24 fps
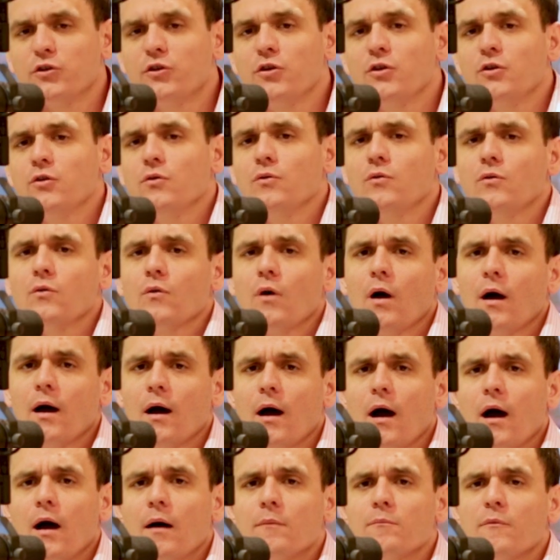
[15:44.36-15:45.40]
Do you,
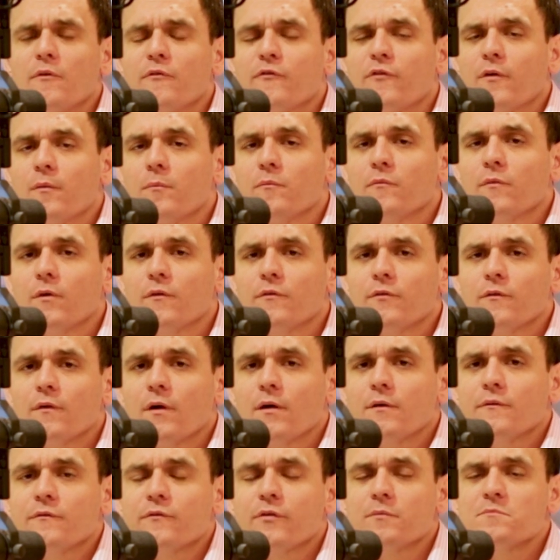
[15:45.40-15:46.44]

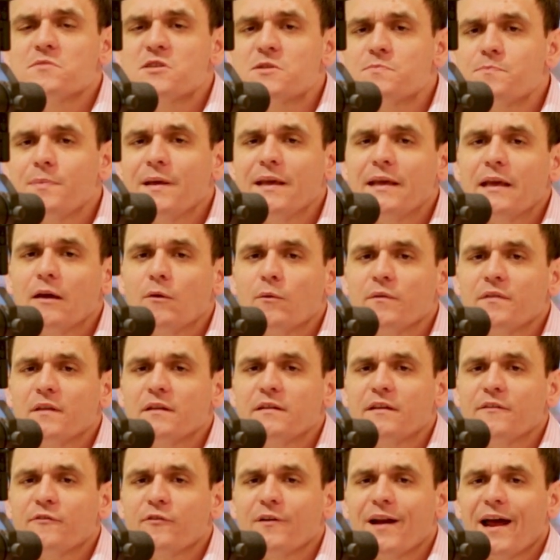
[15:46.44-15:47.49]
from speaking with the
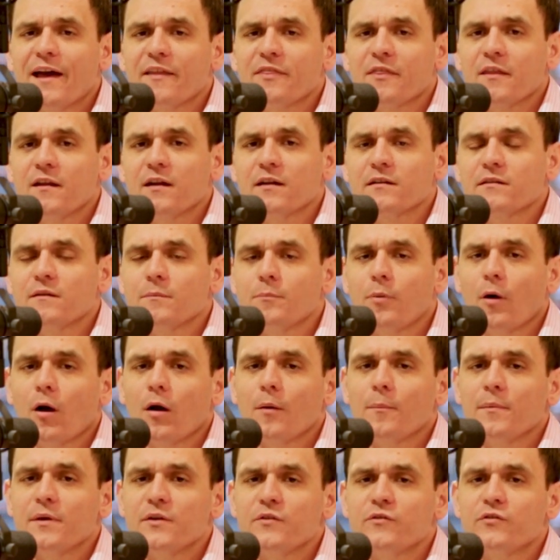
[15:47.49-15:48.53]
different athletic
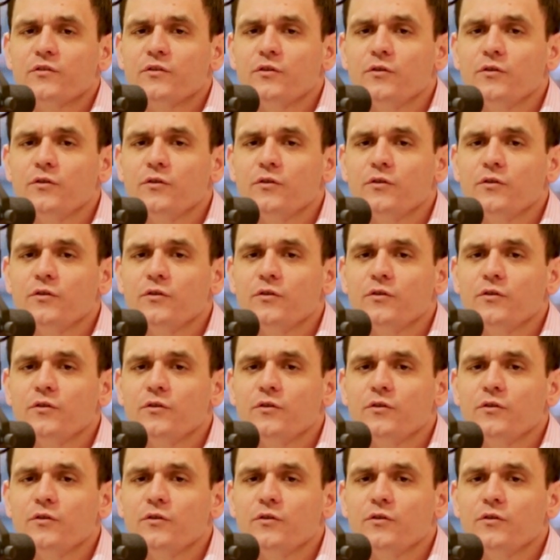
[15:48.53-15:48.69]
departments,